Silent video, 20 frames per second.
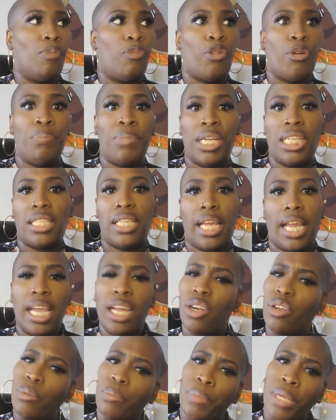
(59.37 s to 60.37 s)
for me to
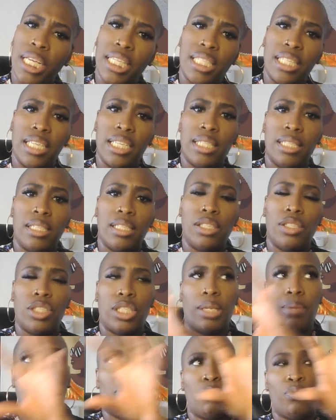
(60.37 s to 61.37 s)
handle business,
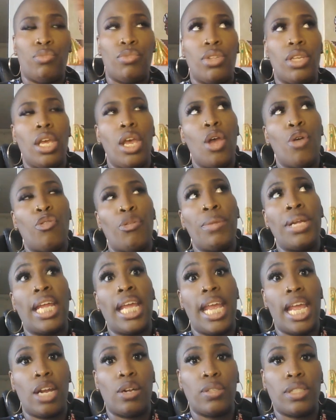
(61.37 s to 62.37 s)
for me
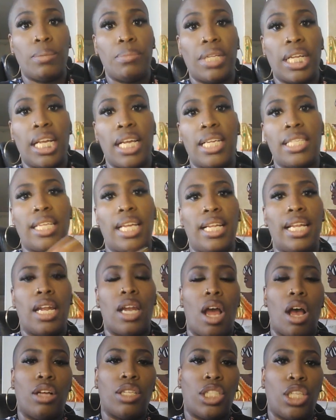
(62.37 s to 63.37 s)
to handle some things, and
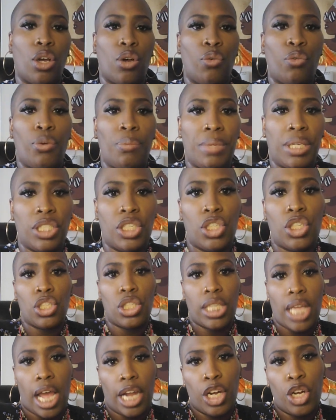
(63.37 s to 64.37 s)
then also for me
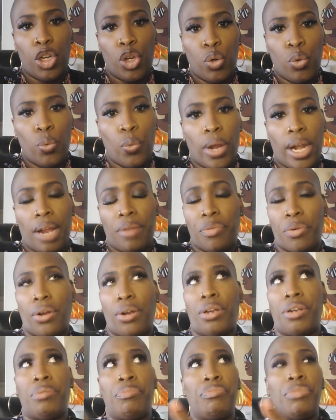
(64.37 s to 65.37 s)
just kind of do
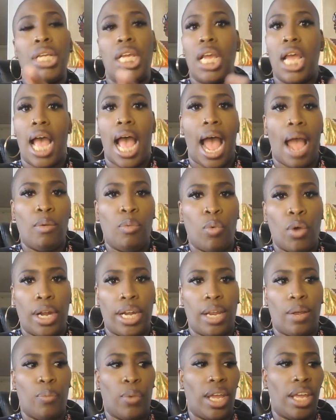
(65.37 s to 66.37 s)
whatever I
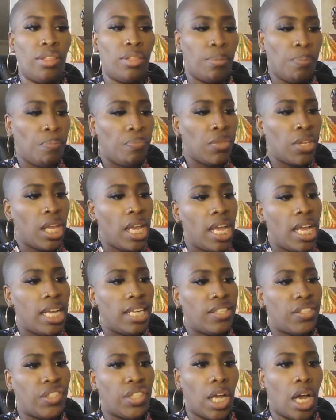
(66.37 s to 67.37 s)
wanted with.
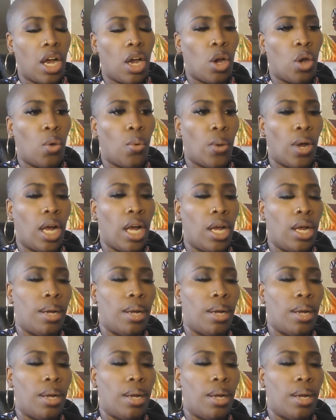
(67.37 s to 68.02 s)
So,